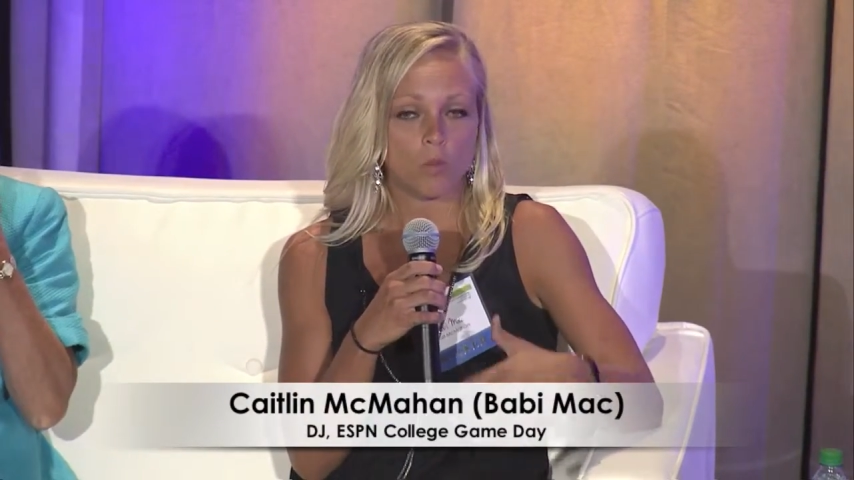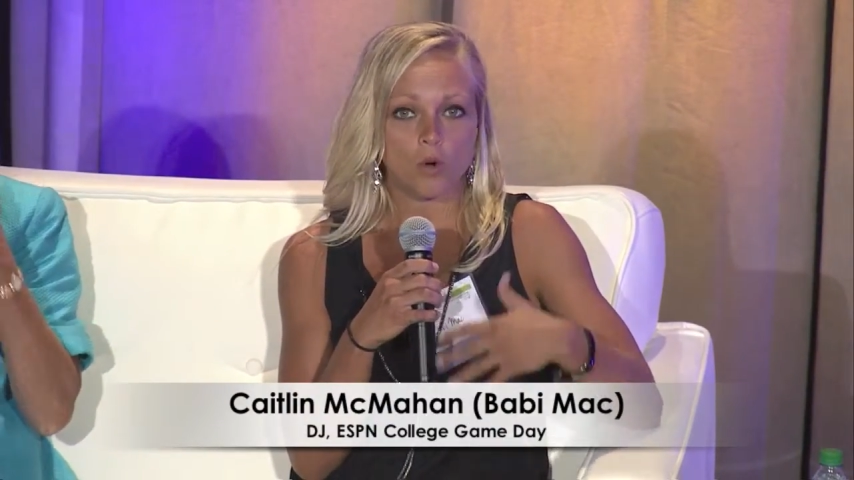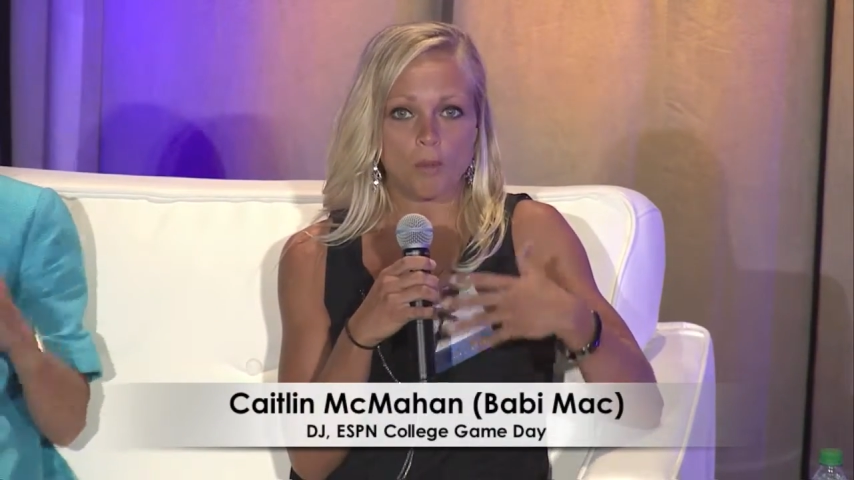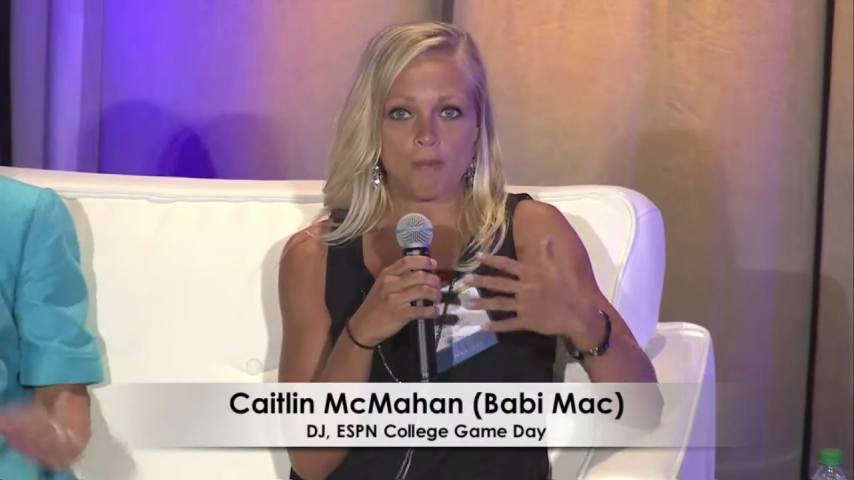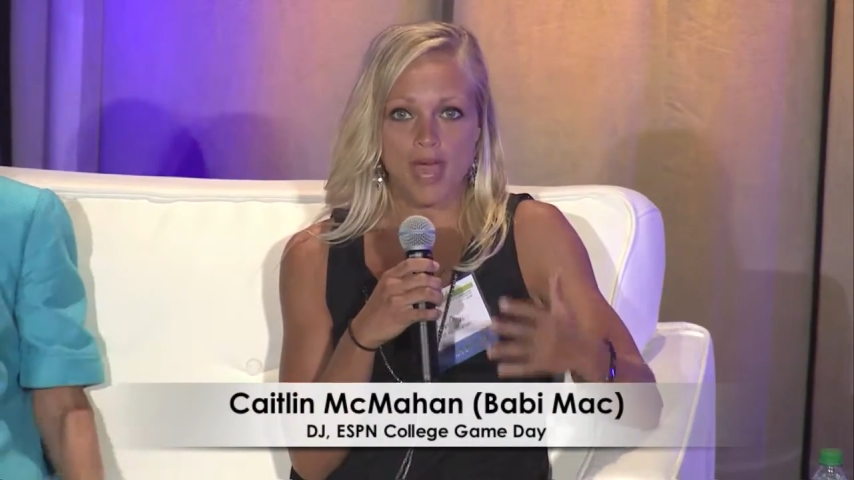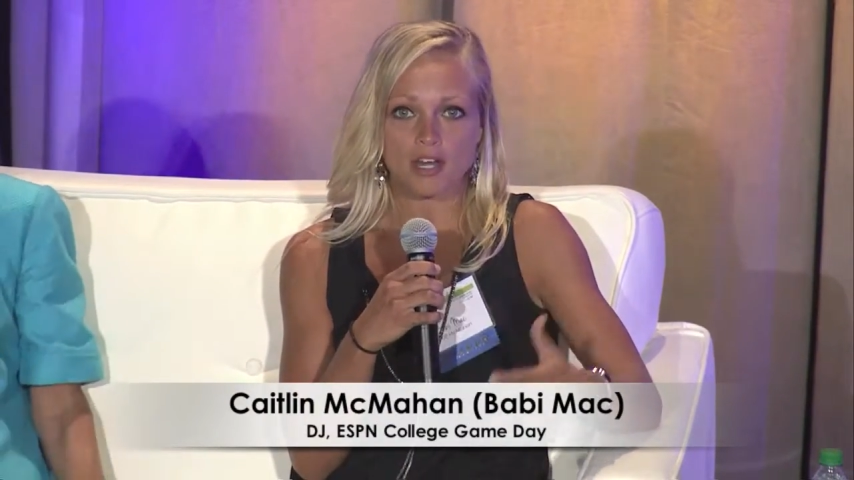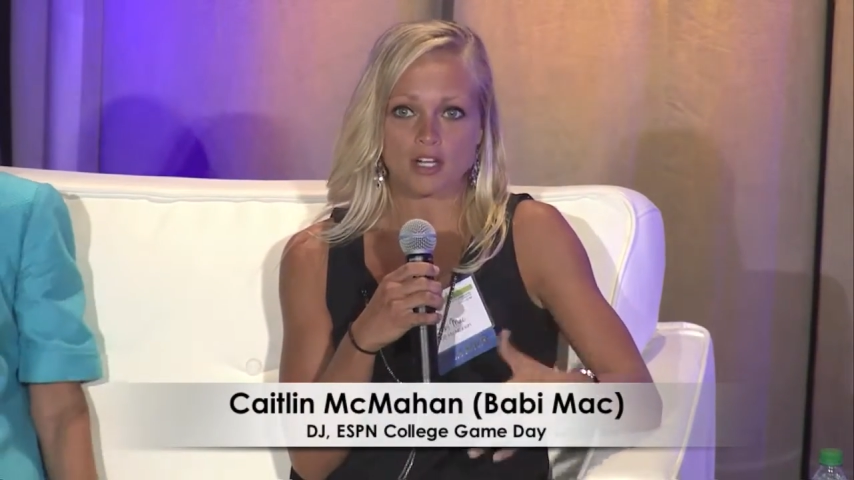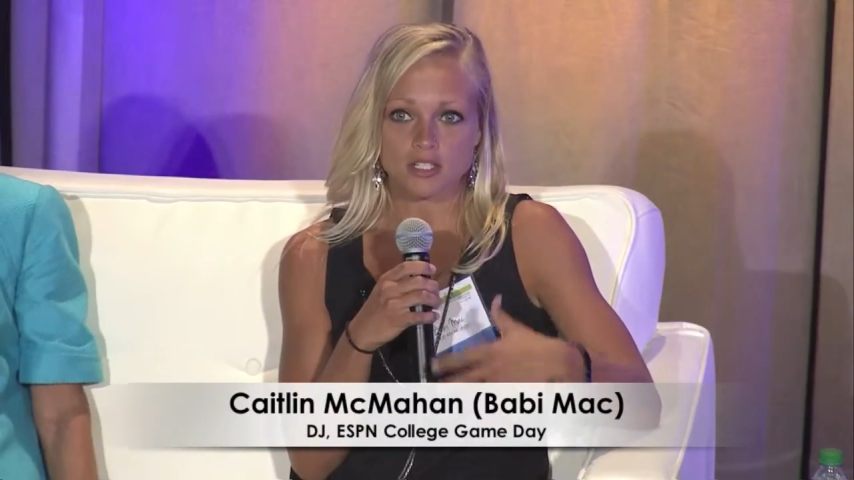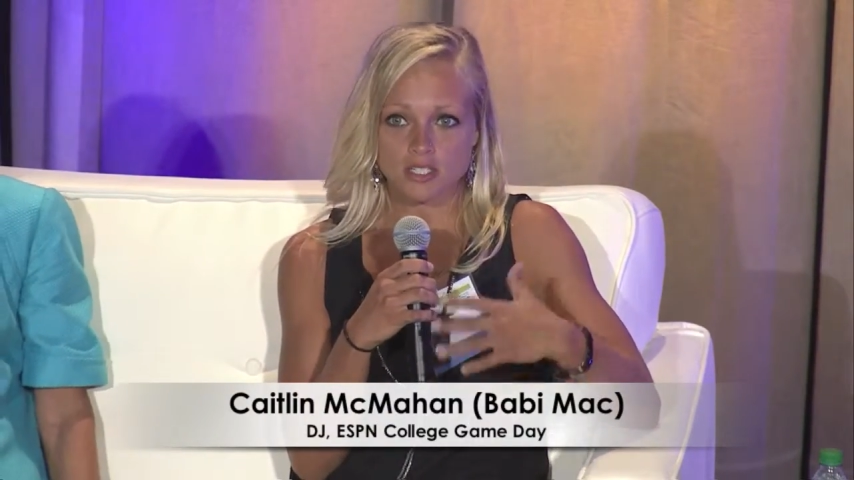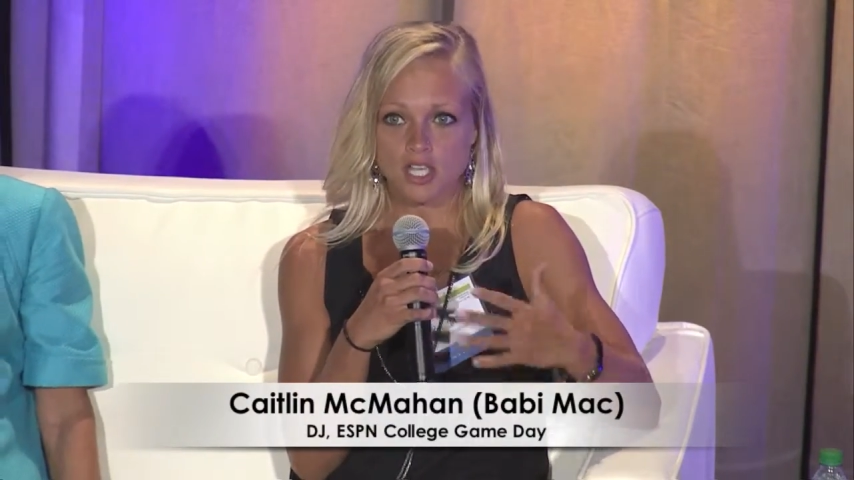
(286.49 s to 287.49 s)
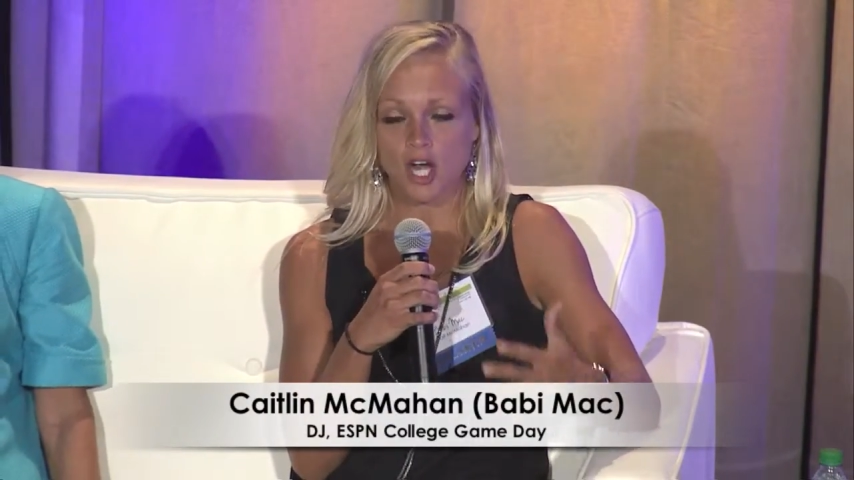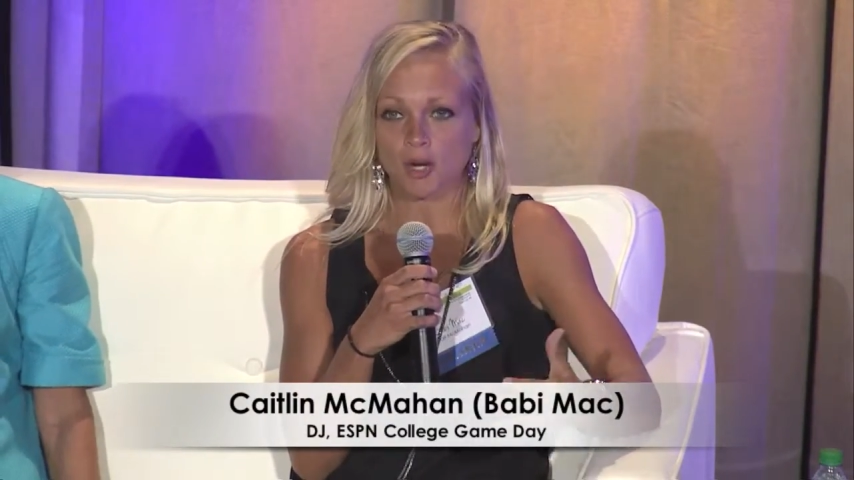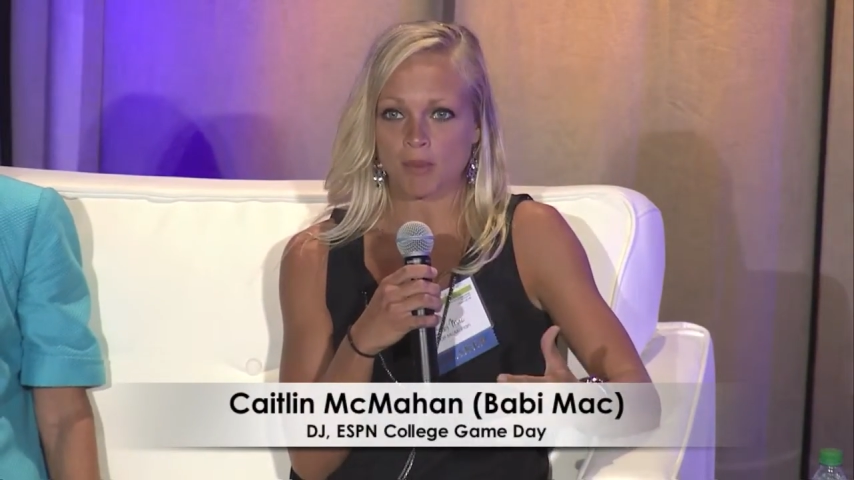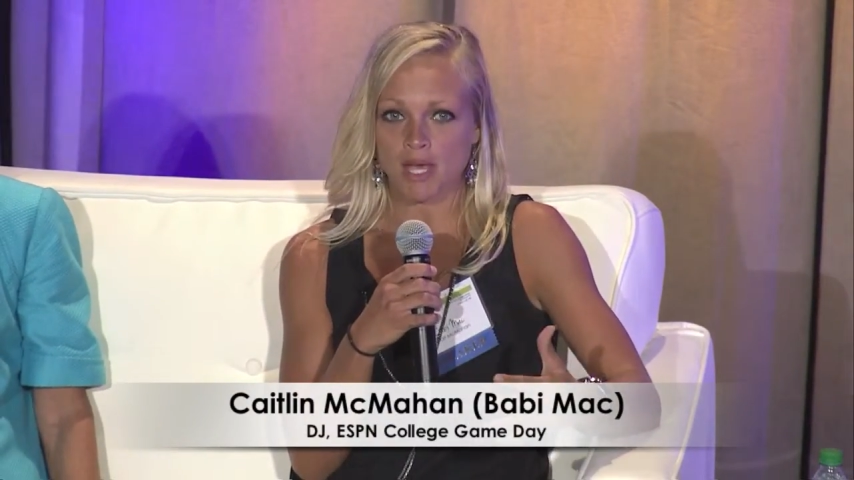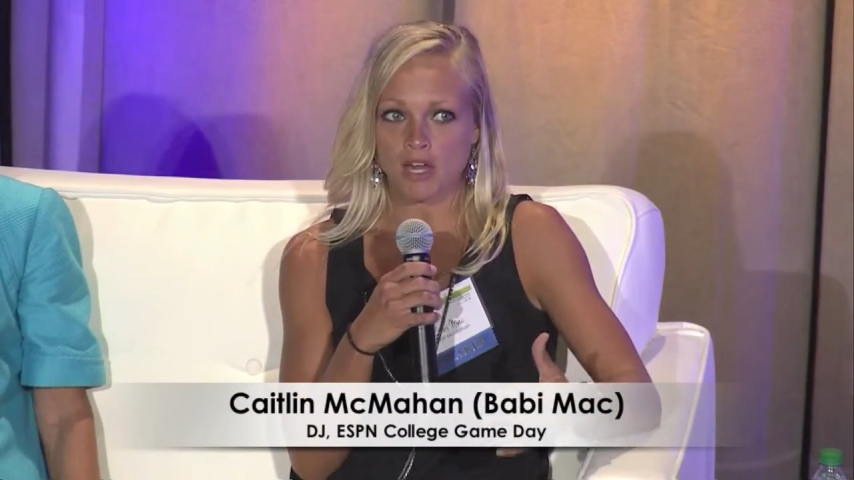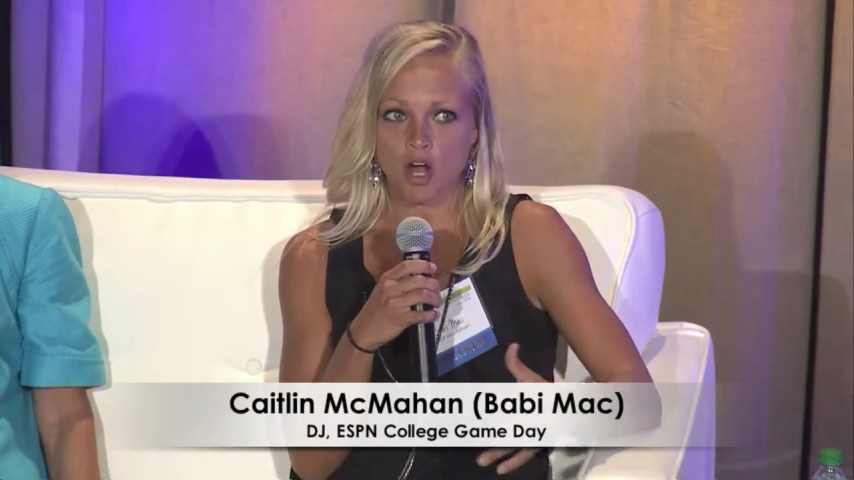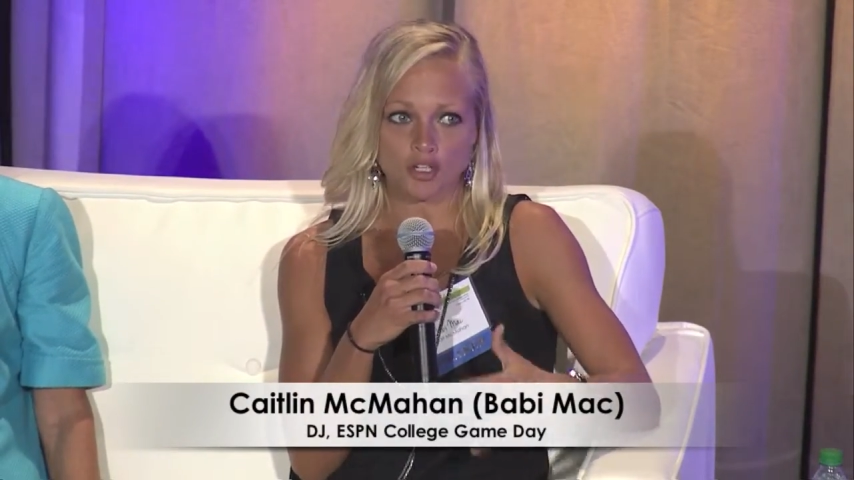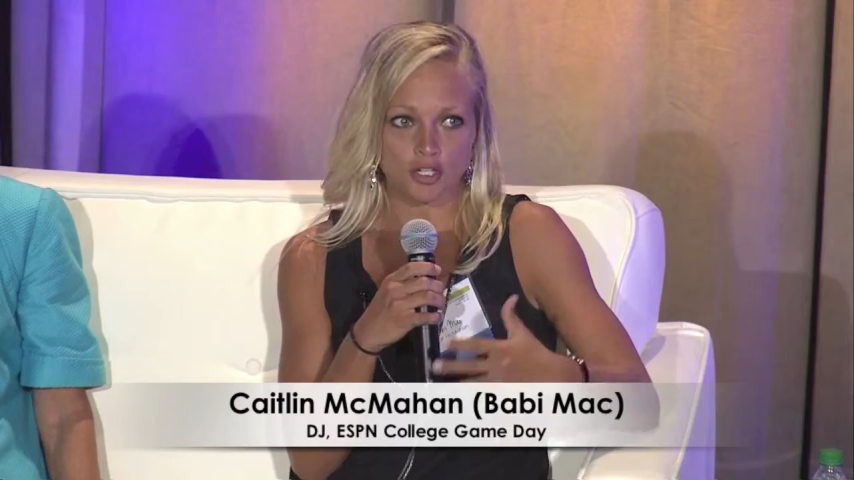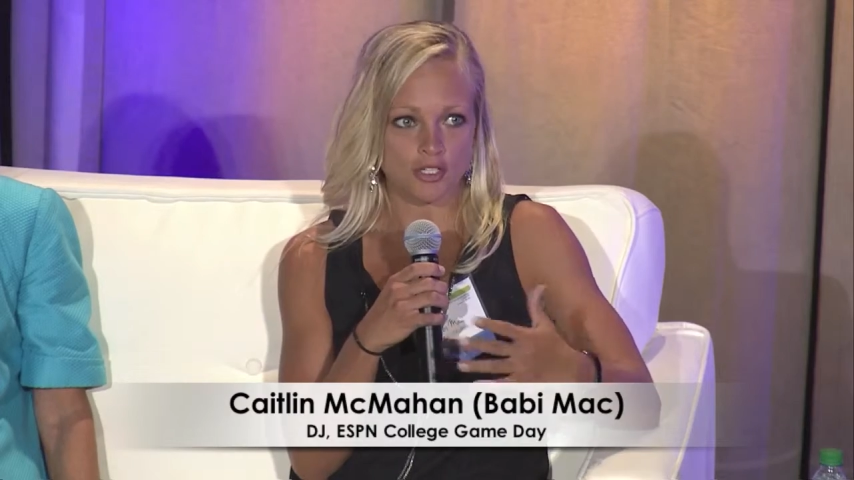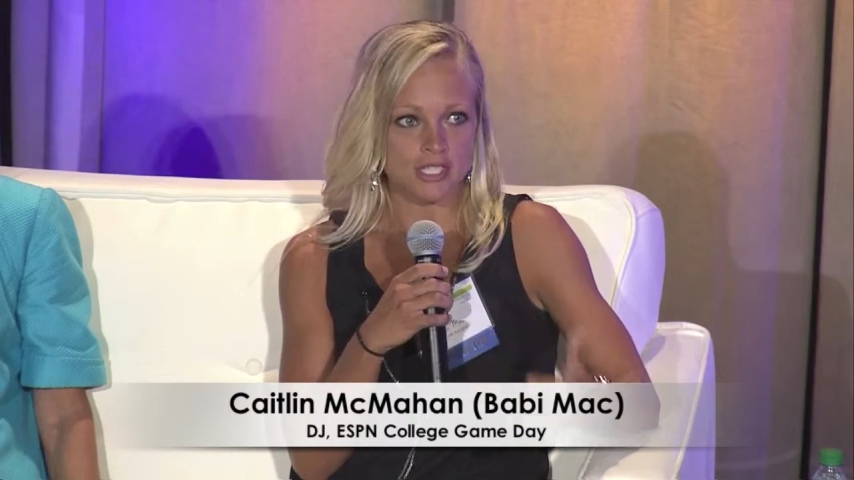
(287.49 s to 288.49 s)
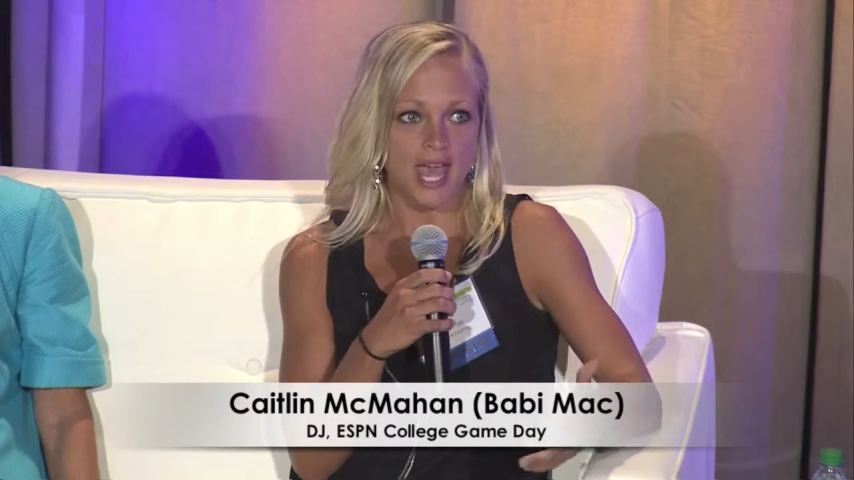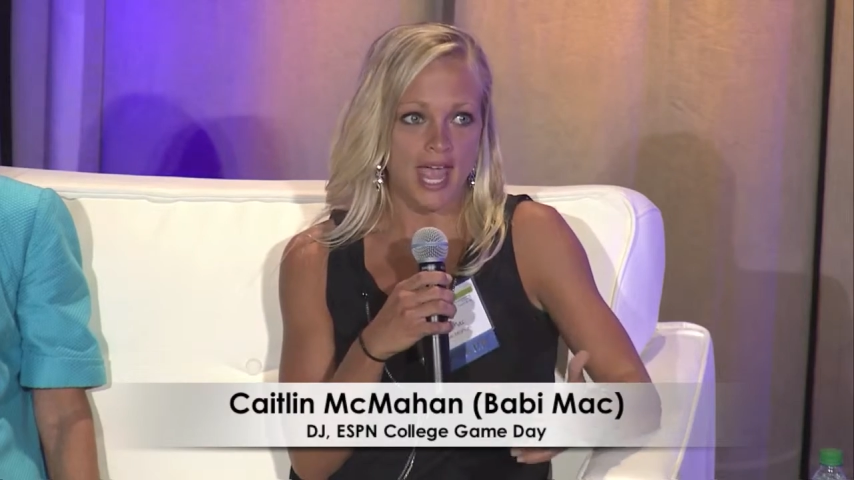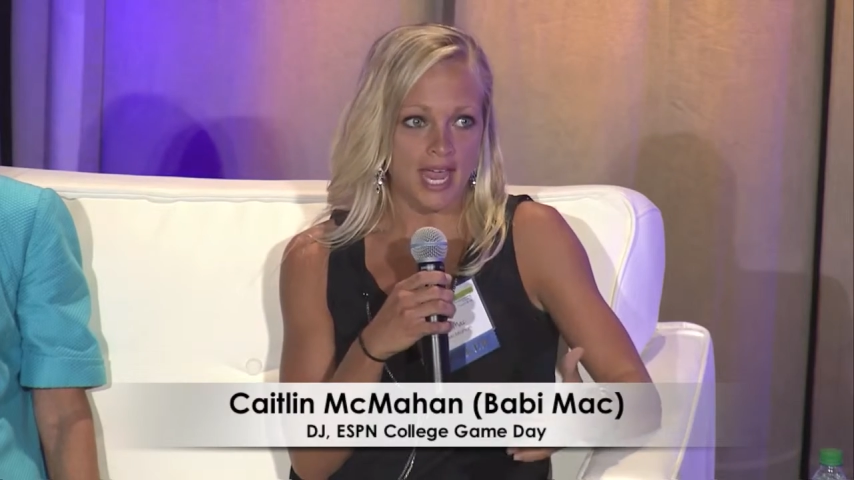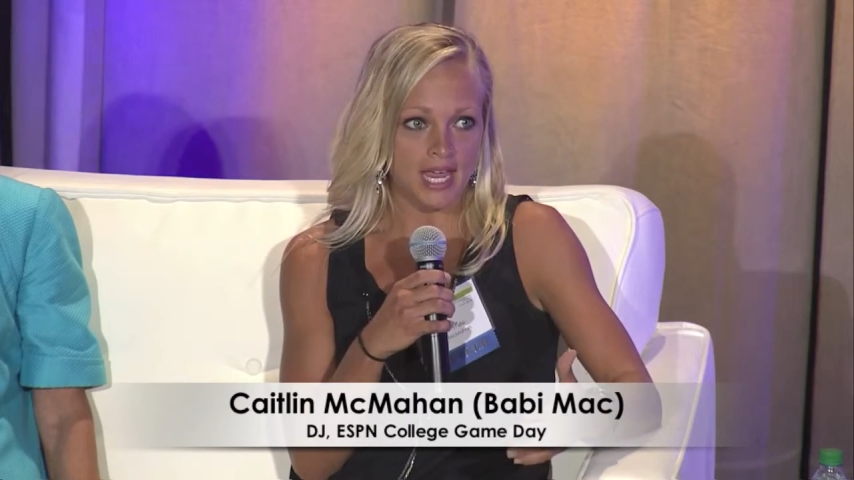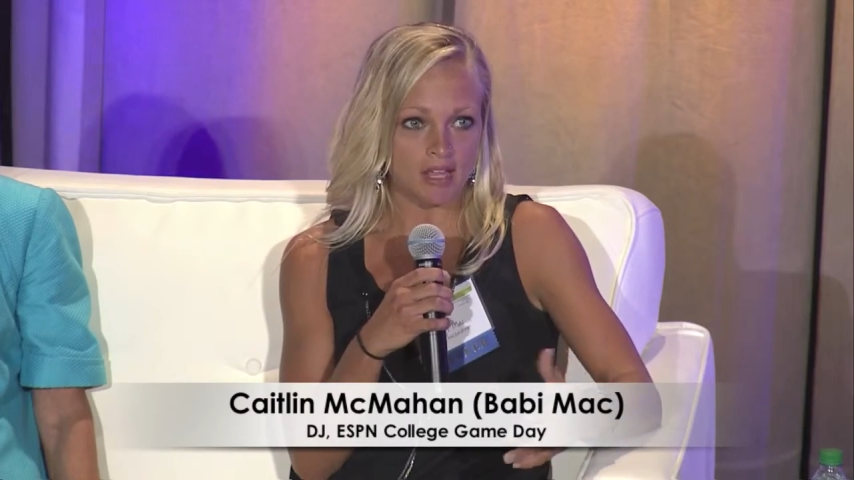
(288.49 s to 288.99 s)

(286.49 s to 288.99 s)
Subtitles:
will better determine on your day.